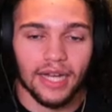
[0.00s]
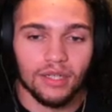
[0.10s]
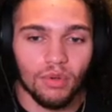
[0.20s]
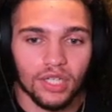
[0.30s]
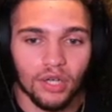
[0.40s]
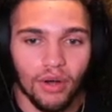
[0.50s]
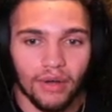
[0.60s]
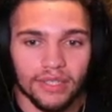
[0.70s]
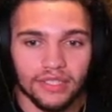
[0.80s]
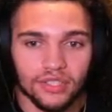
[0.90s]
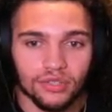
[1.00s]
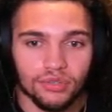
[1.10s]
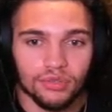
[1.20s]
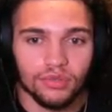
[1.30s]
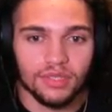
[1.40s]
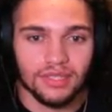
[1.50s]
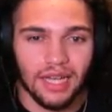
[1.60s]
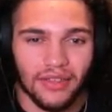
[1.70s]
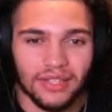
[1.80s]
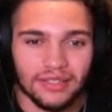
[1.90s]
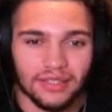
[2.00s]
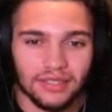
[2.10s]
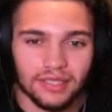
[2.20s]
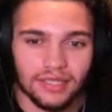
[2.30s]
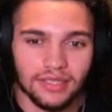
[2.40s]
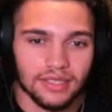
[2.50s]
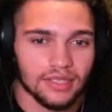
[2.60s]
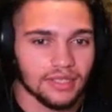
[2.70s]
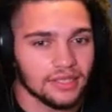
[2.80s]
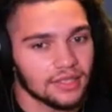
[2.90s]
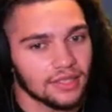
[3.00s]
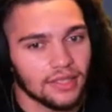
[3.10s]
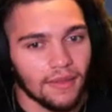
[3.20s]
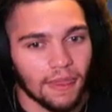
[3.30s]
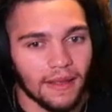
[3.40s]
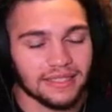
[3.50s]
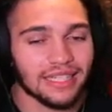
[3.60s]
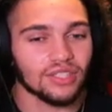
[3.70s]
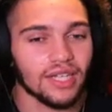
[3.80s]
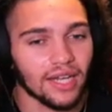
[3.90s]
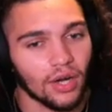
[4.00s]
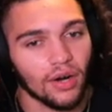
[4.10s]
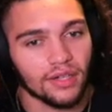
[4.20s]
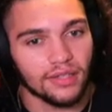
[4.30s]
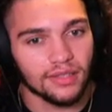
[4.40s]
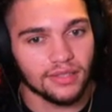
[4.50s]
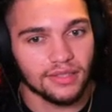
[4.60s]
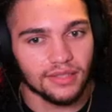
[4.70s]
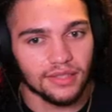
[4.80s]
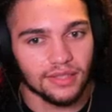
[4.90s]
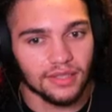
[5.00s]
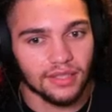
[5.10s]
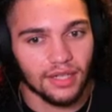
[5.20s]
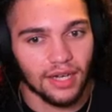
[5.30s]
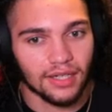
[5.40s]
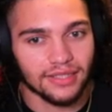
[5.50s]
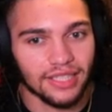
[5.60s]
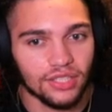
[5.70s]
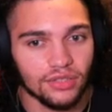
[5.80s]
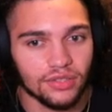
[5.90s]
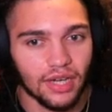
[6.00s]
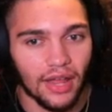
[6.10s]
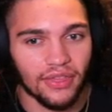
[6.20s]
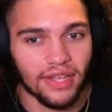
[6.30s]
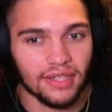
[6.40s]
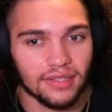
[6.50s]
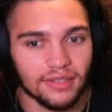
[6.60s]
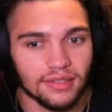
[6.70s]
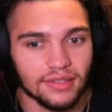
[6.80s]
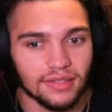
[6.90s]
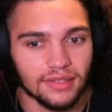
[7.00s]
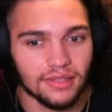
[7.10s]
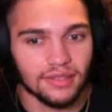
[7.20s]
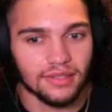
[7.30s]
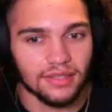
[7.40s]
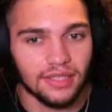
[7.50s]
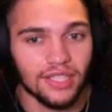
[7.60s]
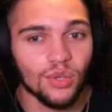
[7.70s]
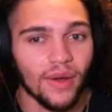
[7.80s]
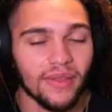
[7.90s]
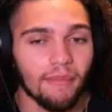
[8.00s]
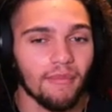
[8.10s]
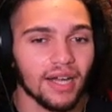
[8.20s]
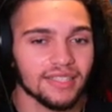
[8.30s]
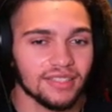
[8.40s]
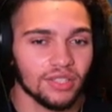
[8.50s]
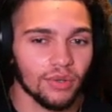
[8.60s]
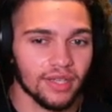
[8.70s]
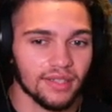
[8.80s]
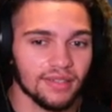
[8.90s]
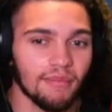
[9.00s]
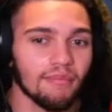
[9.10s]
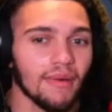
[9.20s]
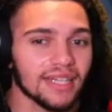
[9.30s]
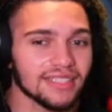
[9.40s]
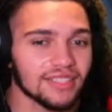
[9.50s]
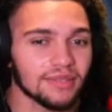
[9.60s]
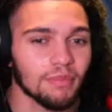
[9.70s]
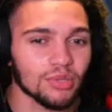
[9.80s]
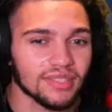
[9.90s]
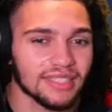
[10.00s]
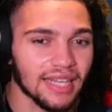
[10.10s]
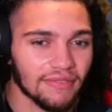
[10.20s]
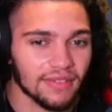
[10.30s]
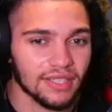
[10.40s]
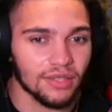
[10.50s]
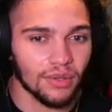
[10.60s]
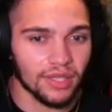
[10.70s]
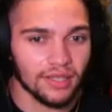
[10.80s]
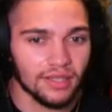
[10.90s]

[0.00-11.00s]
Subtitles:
of want to go out into, I think it's actually kind of hard. Because they could U-turn. I think either way, the muck is annoying. The muck is most definitely annoying.